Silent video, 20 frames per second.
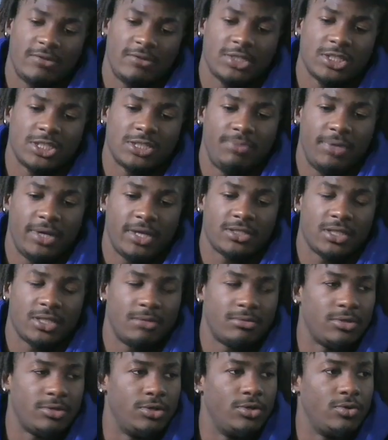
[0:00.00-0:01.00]
expect
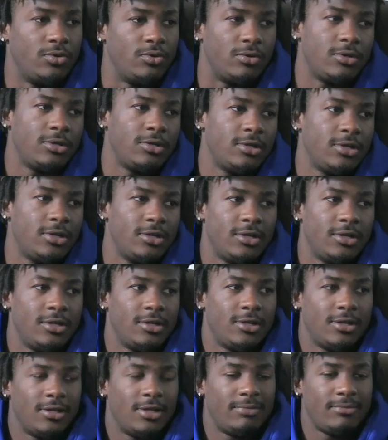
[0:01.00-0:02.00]
something new. Mm.
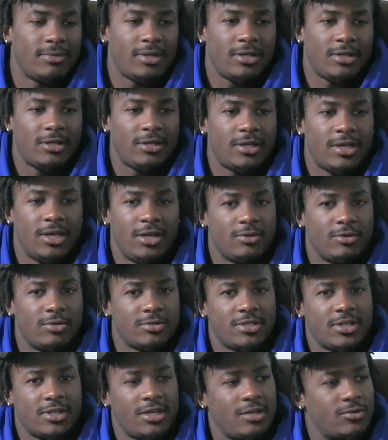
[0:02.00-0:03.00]
I mean, I ain't gonna
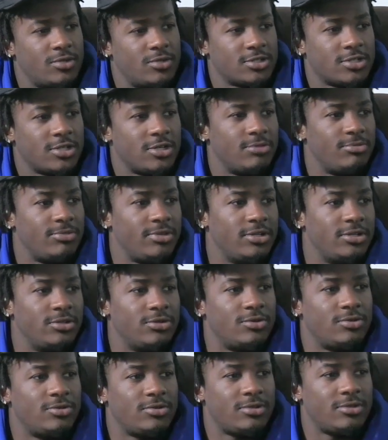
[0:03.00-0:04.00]
tell you what's gonna be
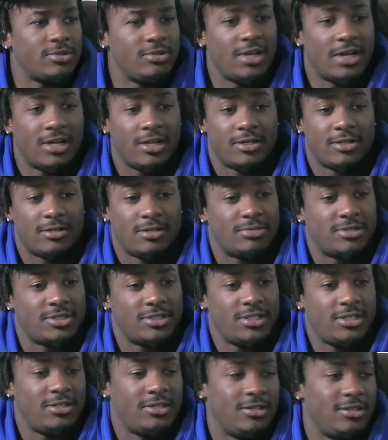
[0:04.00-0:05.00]
new. You gotta mm-hmm. come
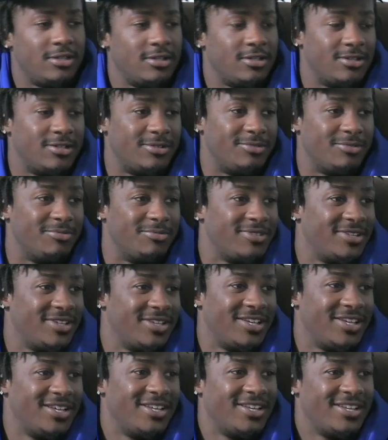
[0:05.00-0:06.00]
see. Um,
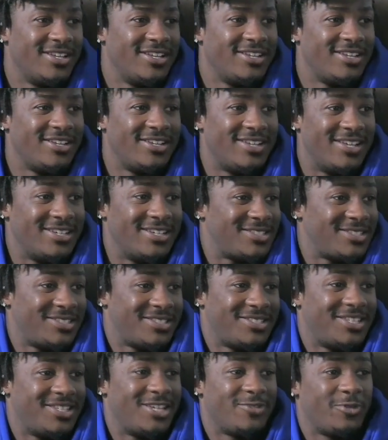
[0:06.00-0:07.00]
yeah, yeah. That's
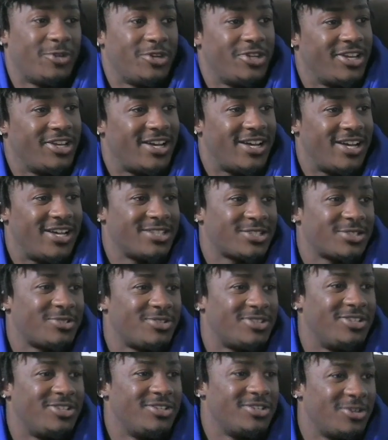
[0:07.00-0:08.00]
that's for your eyes only.
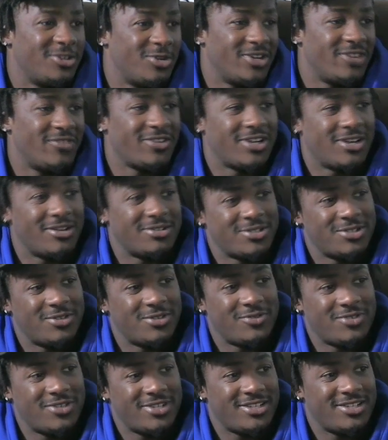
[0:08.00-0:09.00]
You know, whoever comes yeah. to the
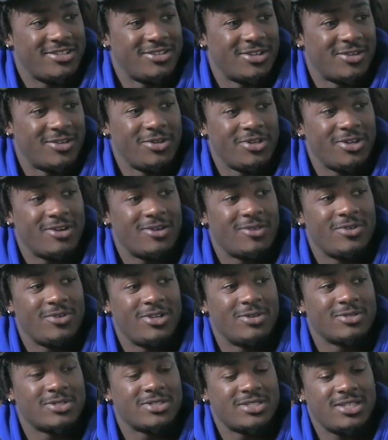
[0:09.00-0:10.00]
event, you know, we gonna we
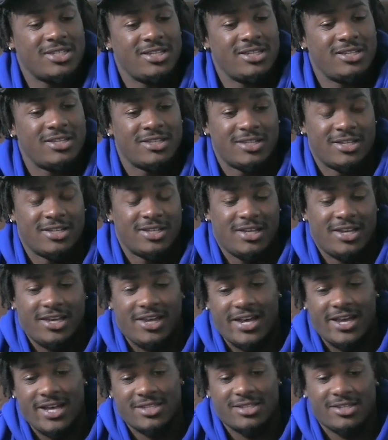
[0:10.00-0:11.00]
gonna see. Mm-hmm.
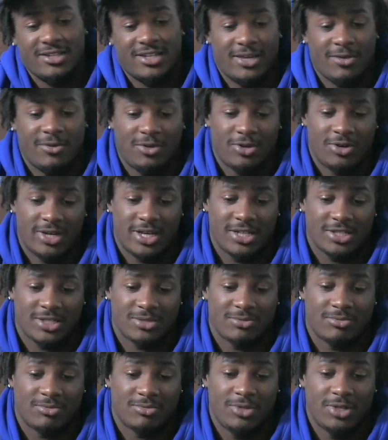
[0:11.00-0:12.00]
After day, we gonna have
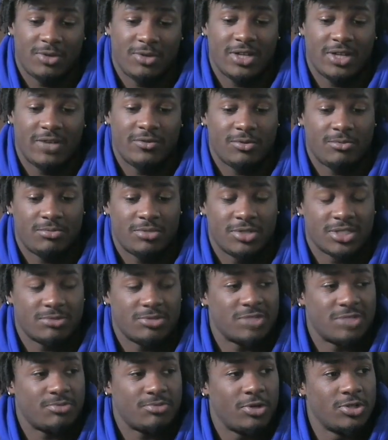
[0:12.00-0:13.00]
some. You know, we definitely gonna put some
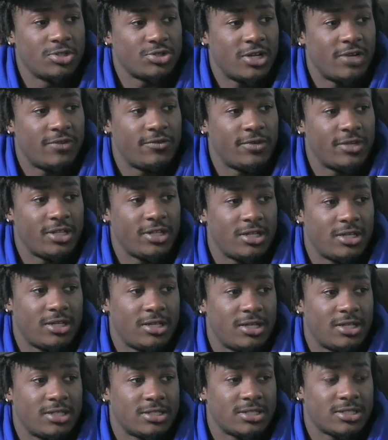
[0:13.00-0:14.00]
exposure out for the
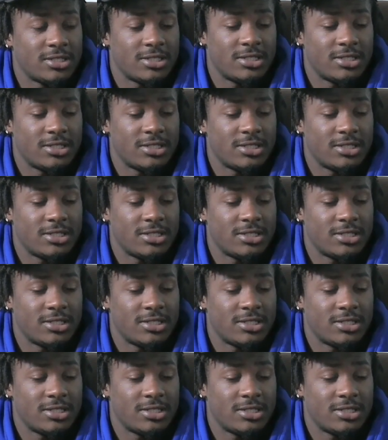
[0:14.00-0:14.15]
kids.